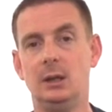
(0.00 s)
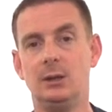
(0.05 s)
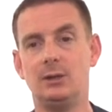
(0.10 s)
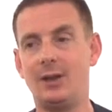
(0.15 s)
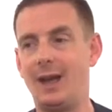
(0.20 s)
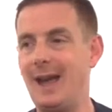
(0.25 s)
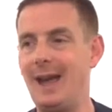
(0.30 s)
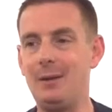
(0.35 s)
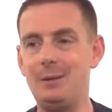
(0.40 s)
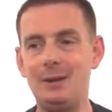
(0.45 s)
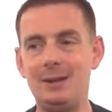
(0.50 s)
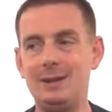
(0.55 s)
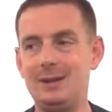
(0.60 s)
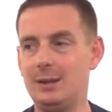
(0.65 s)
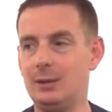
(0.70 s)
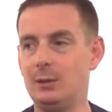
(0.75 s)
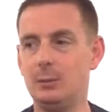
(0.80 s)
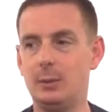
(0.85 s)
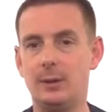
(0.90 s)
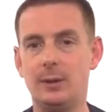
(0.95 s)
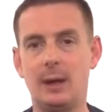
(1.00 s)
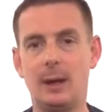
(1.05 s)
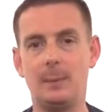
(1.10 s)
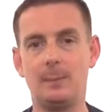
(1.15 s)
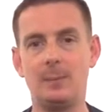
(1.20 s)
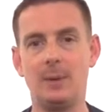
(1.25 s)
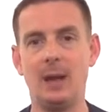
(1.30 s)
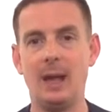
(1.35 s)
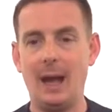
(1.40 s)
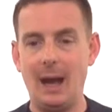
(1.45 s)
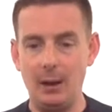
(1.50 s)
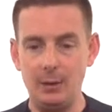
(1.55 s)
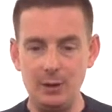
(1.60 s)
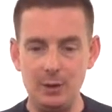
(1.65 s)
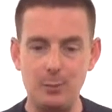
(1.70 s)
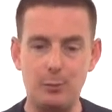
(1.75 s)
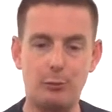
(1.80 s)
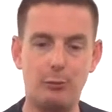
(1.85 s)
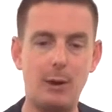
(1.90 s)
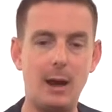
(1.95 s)
So how do you deal with that? How do
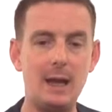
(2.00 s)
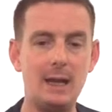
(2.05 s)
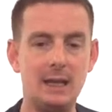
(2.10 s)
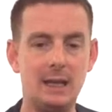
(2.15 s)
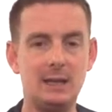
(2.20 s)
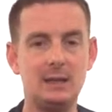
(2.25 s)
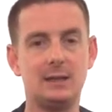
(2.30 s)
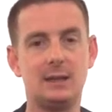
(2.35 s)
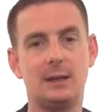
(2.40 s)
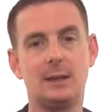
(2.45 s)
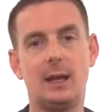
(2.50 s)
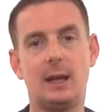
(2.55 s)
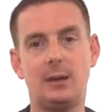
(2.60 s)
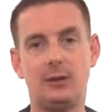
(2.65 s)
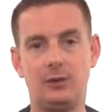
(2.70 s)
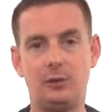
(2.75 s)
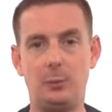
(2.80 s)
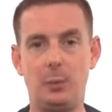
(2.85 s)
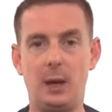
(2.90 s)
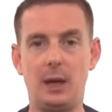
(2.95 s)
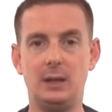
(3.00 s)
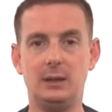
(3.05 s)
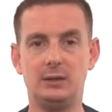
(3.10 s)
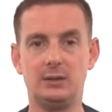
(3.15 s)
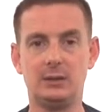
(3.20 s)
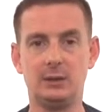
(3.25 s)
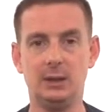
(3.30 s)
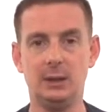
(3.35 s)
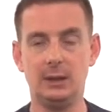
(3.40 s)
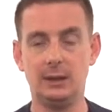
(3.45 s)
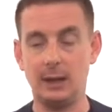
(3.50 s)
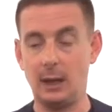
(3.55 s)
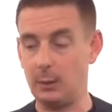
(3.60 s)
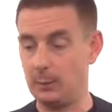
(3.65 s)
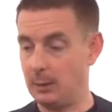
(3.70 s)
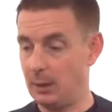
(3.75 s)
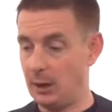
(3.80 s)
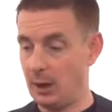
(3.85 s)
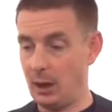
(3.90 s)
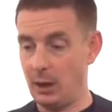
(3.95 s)
you break into that space? Now,
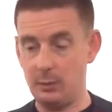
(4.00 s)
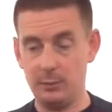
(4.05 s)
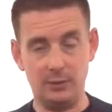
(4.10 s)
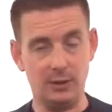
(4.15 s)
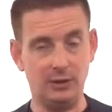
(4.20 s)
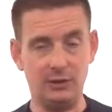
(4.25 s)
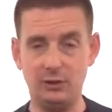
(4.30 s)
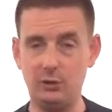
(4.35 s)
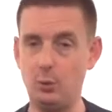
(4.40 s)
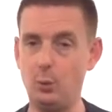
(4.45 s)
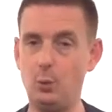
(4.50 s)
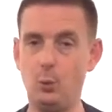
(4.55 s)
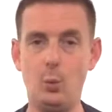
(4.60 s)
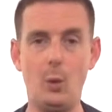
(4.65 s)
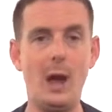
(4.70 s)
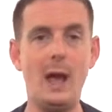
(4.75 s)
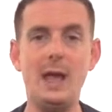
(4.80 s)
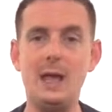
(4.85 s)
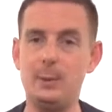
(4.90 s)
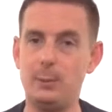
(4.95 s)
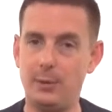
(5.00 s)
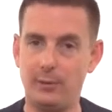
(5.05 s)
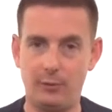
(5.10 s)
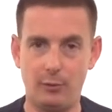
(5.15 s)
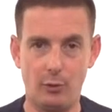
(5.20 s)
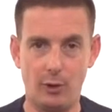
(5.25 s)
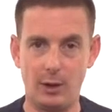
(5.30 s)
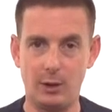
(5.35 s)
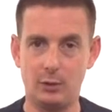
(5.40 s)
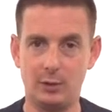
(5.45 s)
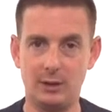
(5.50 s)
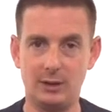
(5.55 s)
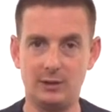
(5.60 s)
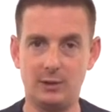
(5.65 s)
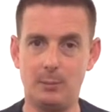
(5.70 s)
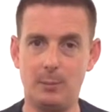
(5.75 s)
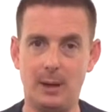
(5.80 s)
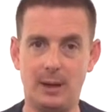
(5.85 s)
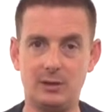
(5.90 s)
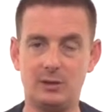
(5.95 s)
this is way before I got
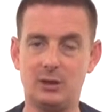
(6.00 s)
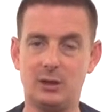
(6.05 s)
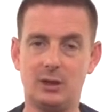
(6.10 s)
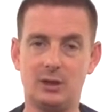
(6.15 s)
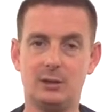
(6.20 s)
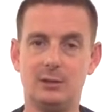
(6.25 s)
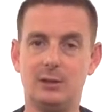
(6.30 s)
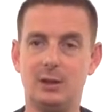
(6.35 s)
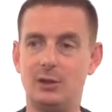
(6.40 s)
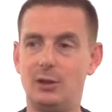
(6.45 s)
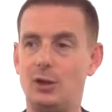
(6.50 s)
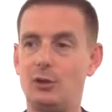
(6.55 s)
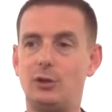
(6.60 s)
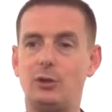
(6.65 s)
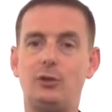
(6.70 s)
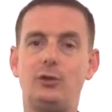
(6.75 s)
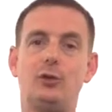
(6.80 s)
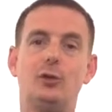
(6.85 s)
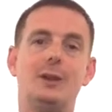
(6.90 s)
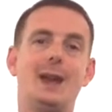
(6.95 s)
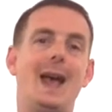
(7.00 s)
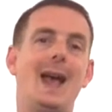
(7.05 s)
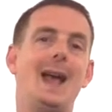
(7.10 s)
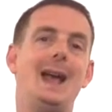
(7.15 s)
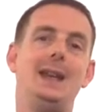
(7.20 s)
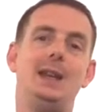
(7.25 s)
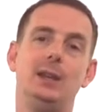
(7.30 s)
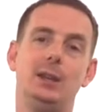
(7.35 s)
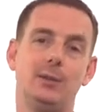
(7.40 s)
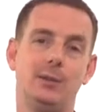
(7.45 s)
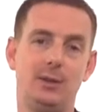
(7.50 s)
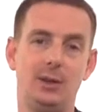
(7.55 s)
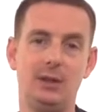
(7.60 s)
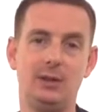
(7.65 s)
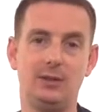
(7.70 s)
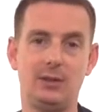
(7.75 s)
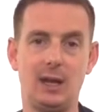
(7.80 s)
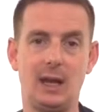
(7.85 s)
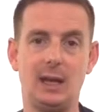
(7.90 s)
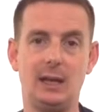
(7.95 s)
into magic and understood any of
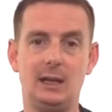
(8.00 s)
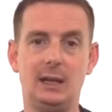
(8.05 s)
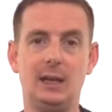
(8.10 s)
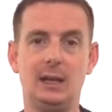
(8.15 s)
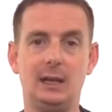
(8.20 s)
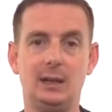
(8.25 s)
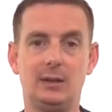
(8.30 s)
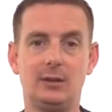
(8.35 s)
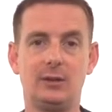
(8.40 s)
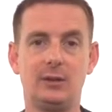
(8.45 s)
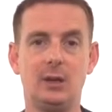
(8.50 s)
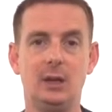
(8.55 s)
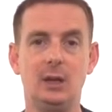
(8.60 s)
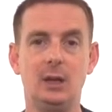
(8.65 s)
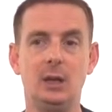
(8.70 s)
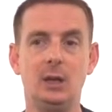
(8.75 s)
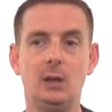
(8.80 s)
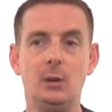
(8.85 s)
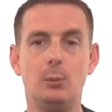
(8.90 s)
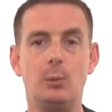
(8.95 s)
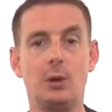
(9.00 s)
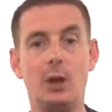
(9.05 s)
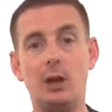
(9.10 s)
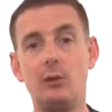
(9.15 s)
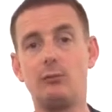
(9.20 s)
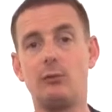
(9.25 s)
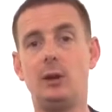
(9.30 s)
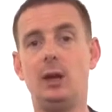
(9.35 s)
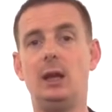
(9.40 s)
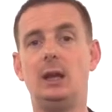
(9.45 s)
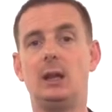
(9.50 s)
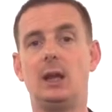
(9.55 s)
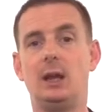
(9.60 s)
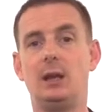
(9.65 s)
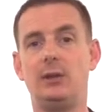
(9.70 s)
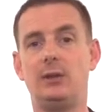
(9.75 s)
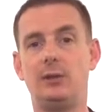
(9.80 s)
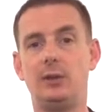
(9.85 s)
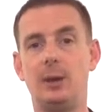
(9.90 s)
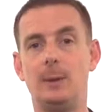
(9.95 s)
these techniques. But I
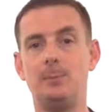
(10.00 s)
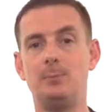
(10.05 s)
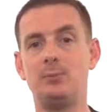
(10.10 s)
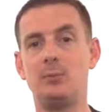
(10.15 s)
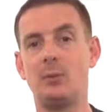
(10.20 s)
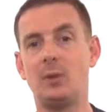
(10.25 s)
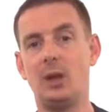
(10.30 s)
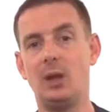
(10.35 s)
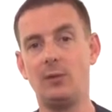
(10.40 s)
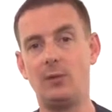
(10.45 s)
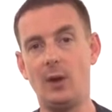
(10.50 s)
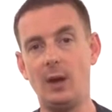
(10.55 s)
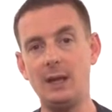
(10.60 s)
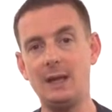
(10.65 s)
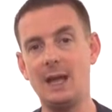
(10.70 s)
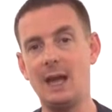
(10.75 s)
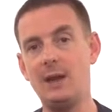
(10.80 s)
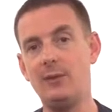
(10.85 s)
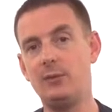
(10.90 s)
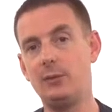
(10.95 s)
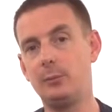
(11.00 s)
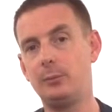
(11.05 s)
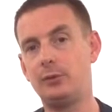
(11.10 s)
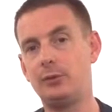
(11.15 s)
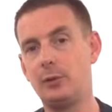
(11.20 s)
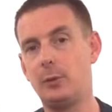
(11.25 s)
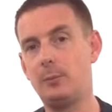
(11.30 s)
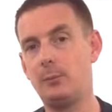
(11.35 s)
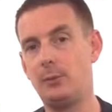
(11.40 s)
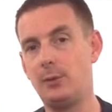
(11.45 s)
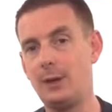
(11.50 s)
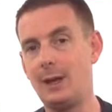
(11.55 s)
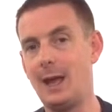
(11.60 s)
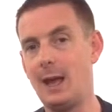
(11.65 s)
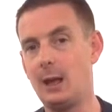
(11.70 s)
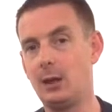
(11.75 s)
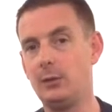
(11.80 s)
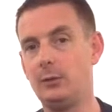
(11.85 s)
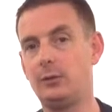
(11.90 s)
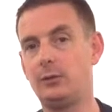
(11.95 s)
realized that if I gave them something
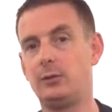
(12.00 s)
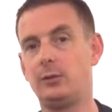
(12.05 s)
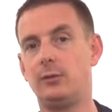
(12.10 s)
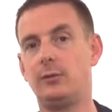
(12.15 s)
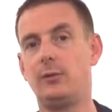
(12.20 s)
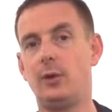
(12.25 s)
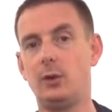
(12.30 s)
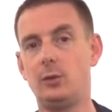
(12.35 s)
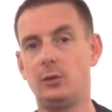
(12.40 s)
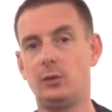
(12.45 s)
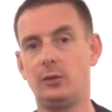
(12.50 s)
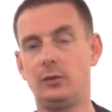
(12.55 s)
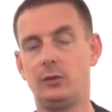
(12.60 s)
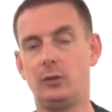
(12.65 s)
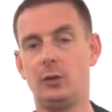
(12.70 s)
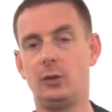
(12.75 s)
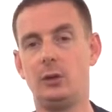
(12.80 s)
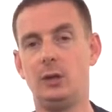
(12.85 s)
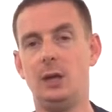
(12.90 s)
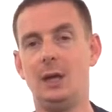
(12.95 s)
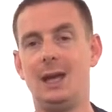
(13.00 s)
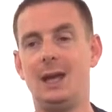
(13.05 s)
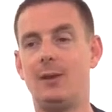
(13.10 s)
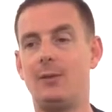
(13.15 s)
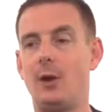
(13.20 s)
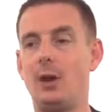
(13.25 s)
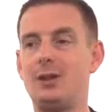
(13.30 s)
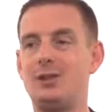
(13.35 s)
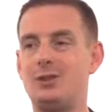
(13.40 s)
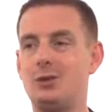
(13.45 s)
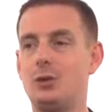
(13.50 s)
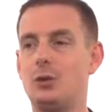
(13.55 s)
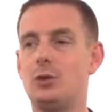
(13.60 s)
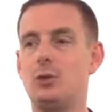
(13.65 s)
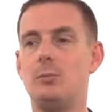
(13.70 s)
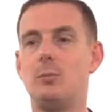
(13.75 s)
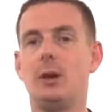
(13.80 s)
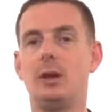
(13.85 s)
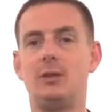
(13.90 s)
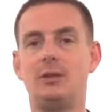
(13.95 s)
else to focus on, if I
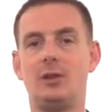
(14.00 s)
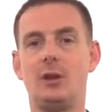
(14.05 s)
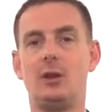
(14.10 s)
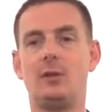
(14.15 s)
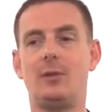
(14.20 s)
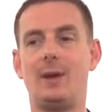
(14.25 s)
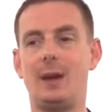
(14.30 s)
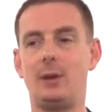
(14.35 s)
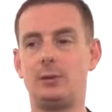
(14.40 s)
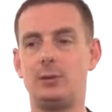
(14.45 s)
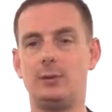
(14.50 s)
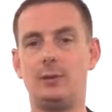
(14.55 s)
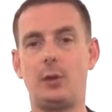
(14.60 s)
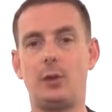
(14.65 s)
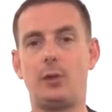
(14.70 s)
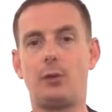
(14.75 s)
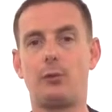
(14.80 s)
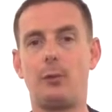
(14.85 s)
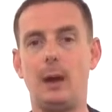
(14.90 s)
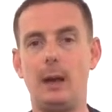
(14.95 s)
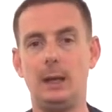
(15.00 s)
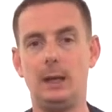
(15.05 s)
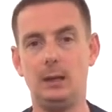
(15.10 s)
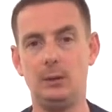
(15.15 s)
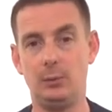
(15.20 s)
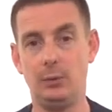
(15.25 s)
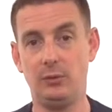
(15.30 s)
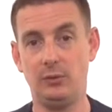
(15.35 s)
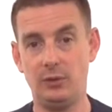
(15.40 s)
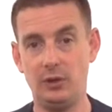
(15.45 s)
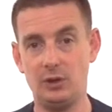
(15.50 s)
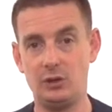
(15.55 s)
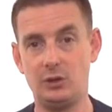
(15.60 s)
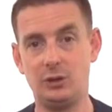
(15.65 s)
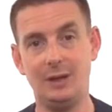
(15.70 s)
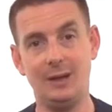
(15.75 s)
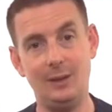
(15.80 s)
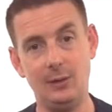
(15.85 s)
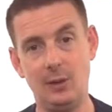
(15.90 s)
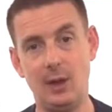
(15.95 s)
took myself out of a threatening
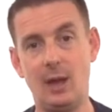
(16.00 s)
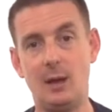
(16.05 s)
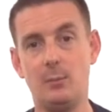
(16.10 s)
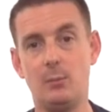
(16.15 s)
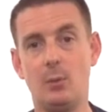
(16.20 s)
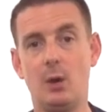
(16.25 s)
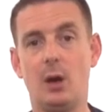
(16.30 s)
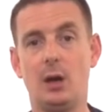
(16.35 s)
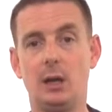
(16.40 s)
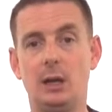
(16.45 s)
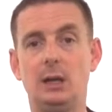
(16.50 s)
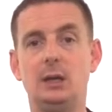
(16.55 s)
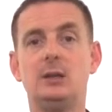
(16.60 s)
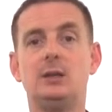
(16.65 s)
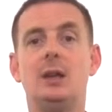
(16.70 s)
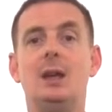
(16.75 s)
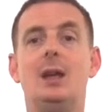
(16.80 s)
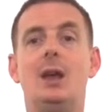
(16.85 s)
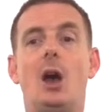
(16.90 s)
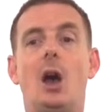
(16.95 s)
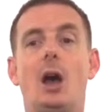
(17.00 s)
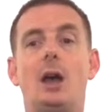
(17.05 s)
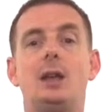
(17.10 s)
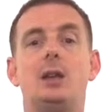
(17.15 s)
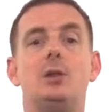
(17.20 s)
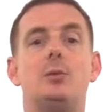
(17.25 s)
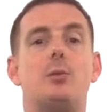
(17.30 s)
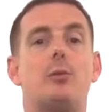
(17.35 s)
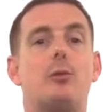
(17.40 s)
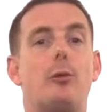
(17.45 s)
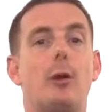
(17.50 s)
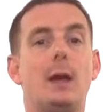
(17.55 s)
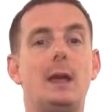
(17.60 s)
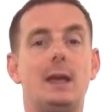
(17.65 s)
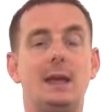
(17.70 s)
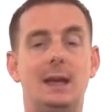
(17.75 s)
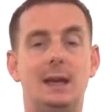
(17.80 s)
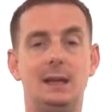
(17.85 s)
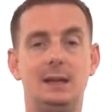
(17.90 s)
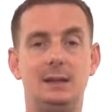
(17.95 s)
position in their mind, I could
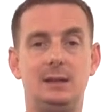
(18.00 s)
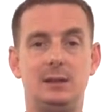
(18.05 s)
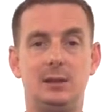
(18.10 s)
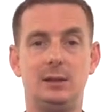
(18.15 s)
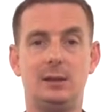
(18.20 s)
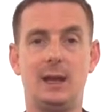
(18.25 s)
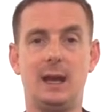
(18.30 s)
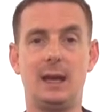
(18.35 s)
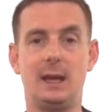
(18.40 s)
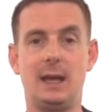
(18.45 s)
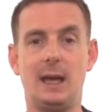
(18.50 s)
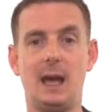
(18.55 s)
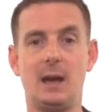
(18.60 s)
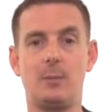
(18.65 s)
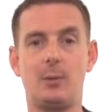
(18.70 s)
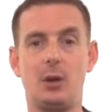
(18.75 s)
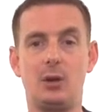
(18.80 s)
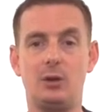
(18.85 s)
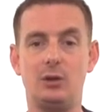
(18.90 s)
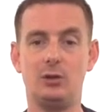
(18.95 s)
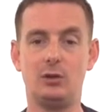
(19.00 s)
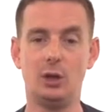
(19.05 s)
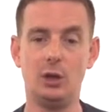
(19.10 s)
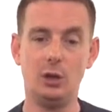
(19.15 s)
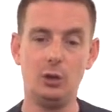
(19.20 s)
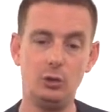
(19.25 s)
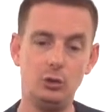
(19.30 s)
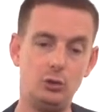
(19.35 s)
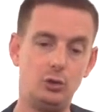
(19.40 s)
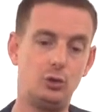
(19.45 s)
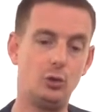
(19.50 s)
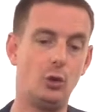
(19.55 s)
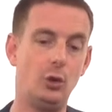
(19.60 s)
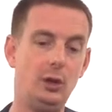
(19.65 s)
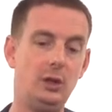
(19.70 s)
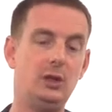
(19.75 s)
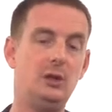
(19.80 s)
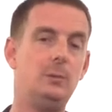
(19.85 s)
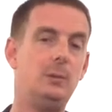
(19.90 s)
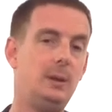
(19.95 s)
break into that gap. I could
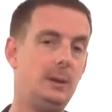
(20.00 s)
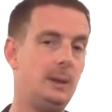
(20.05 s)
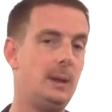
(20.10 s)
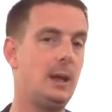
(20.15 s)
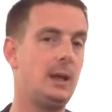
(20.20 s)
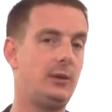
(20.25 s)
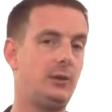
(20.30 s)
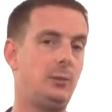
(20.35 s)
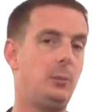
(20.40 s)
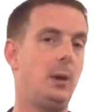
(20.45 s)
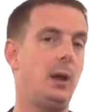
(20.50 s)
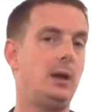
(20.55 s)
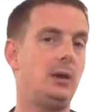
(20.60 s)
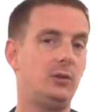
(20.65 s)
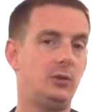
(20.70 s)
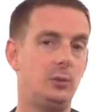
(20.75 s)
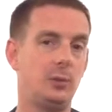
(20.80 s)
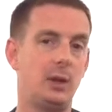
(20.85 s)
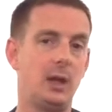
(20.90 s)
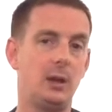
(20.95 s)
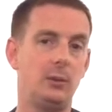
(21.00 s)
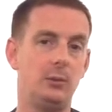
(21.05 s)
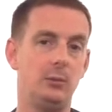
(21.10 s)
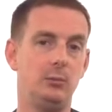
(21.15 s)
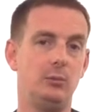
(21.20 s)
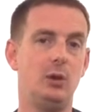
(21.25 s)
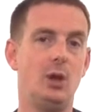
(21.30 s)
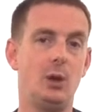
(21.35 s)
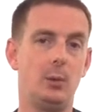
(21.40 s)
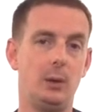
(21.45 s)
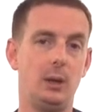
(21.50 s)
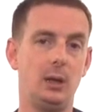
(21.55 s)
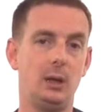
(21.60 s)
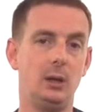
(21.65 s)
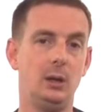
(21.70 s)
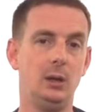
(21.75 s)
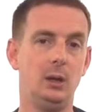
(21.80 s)
join them in their space without them knowing.